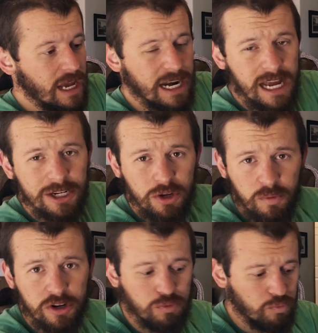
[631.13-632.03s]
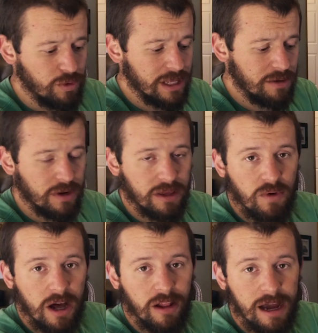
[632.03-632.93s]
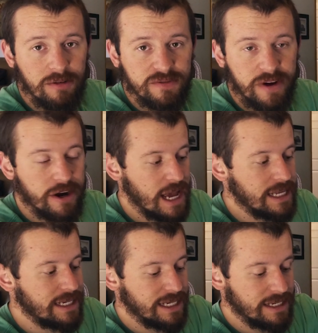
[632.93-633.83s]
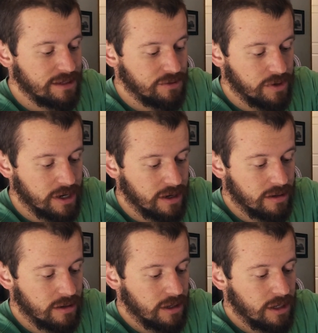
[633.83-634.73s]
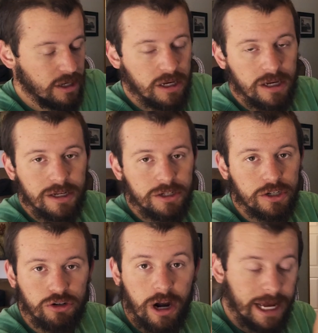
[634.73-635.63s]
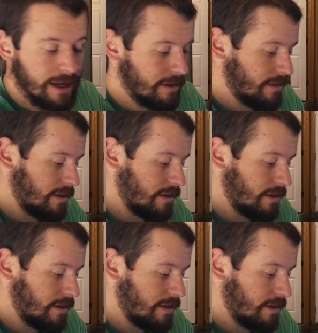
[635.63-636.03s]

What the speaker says: And it actually works really, really well. I was very hesitant to try it.